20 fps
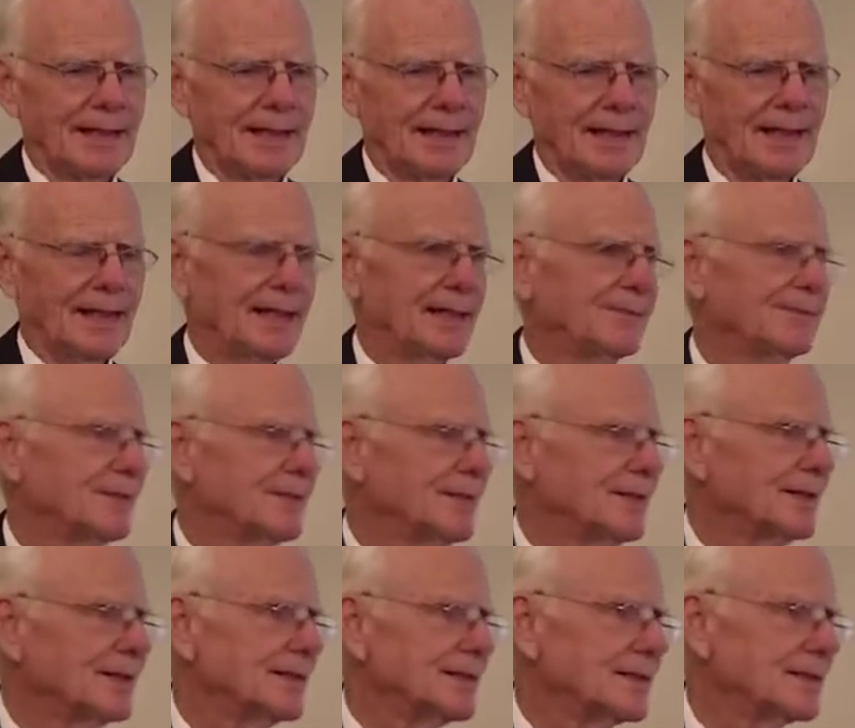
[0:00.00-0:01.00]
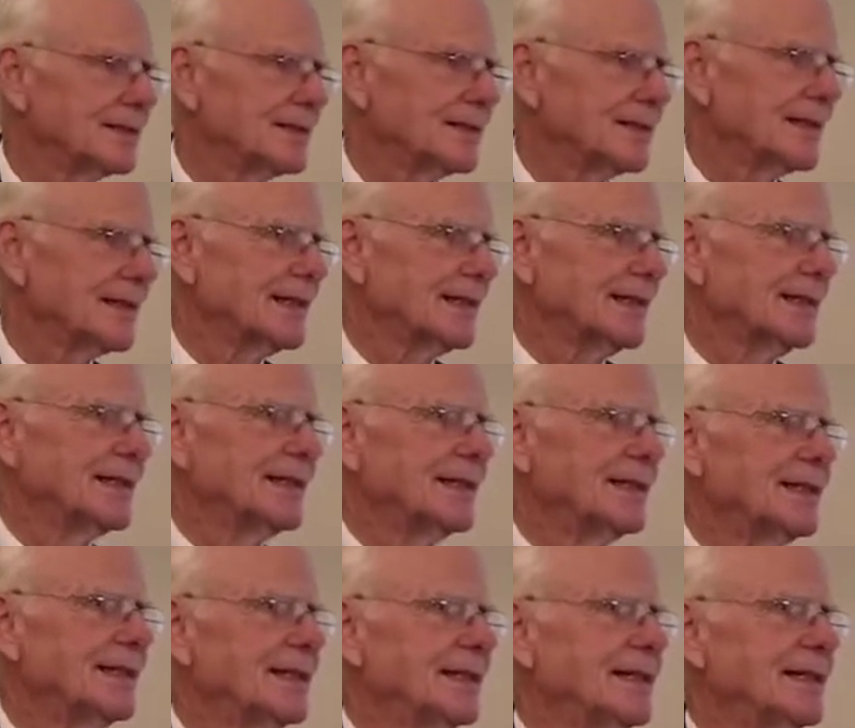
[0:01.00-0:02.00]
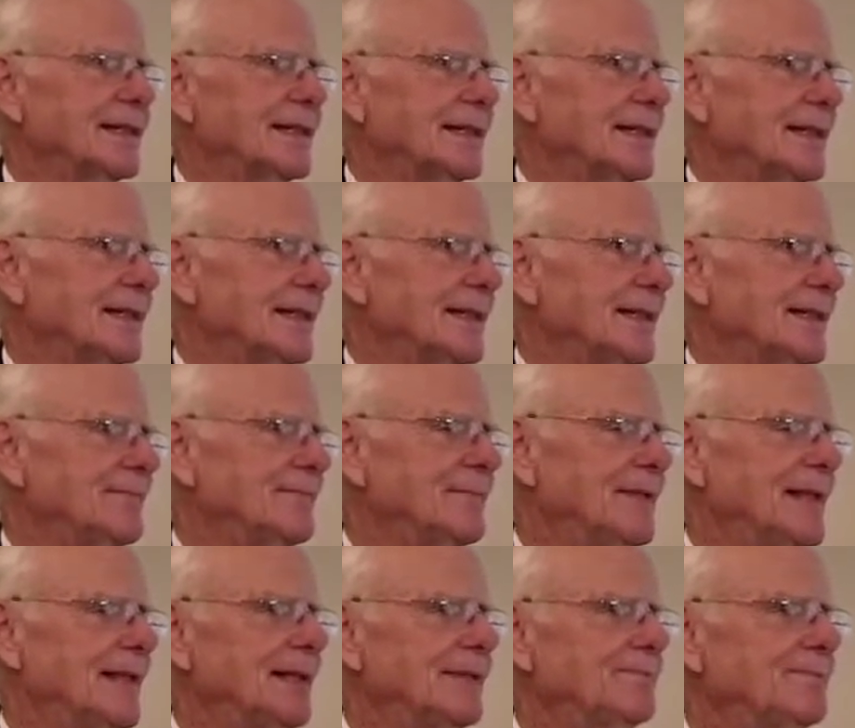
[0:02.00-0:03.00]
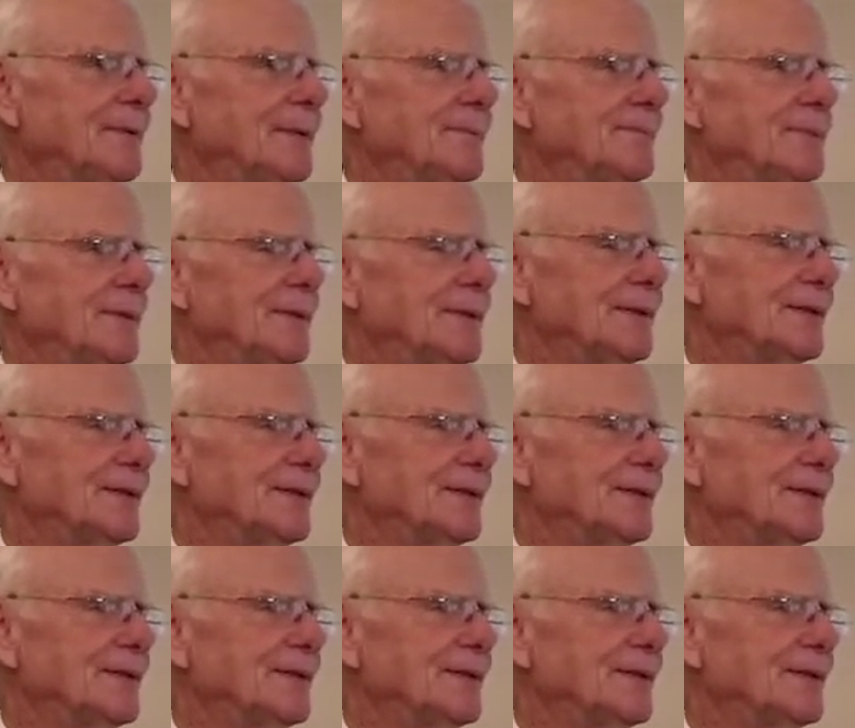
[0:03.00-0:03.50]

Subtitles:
And of course, many people